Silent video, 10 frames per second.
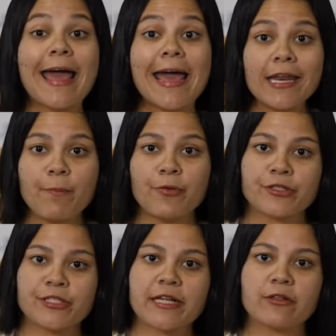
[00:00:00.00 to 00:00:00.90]

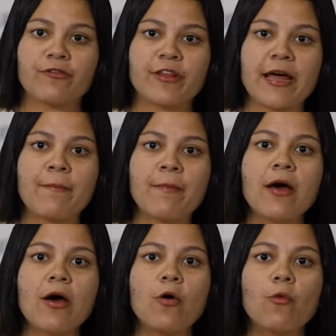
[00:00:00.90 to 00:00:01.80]
80% of
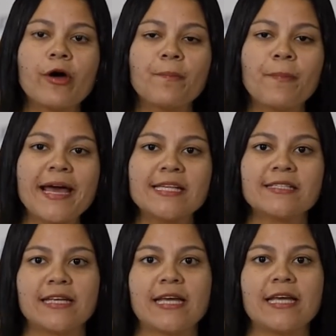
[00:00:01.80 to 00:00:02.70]
them were
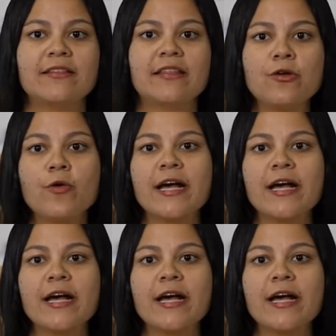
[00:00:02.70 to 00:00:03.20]
based in the